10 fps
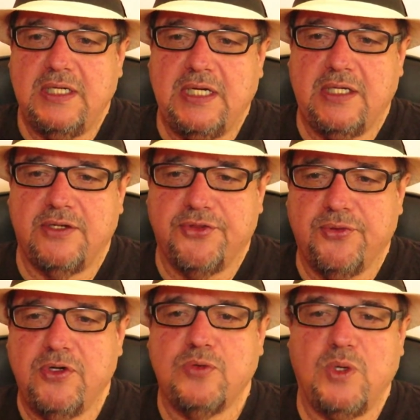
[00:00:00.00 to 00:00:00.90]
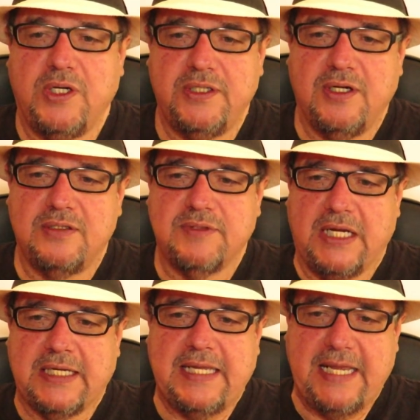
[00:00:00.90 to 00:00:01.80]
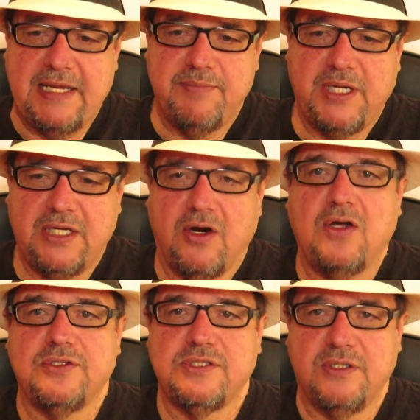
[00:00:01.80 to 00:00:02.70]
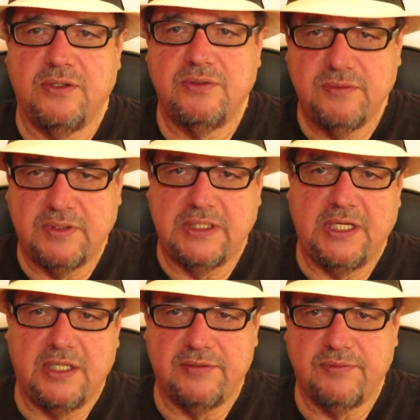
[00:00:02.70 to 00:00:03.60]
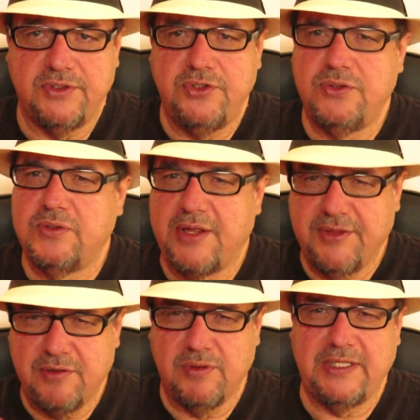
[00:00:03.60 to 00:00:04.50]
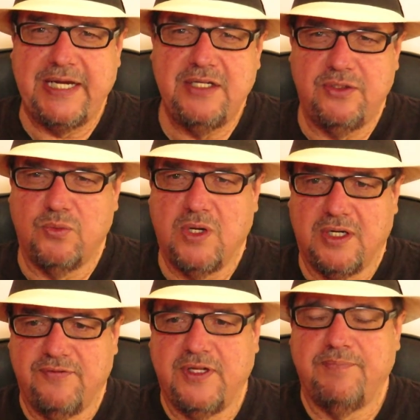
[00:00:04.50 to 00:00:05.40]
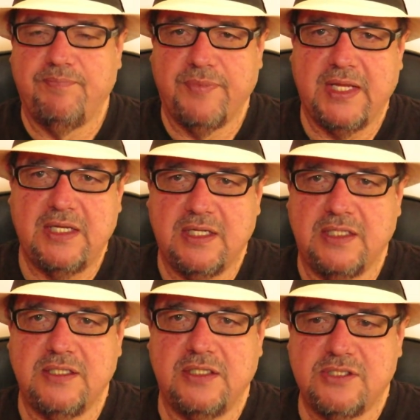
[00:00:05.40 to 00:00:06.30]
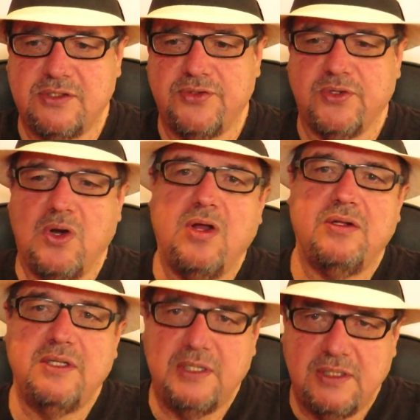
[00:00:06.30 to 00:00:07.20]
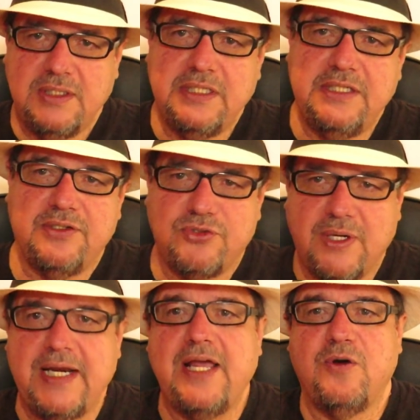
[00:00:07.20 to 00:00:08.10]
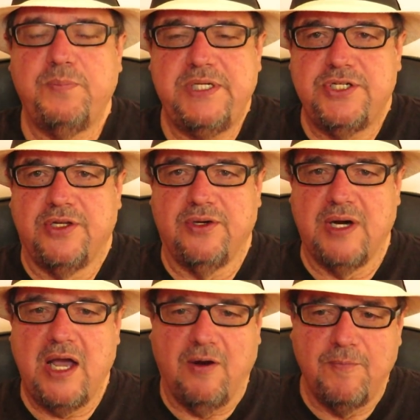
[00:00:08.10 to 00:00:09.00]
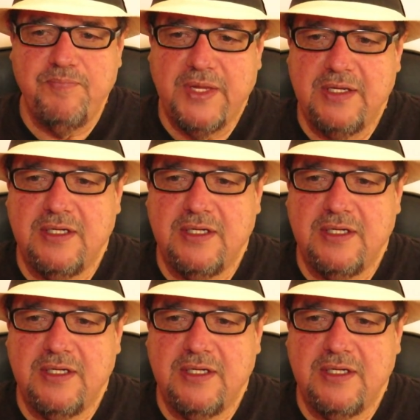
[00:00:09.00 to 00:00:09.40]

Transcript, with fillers: And the third one uh, came and also uh, knew, I think, related to one of them. And, and so they're all, you know, trying to help each other out.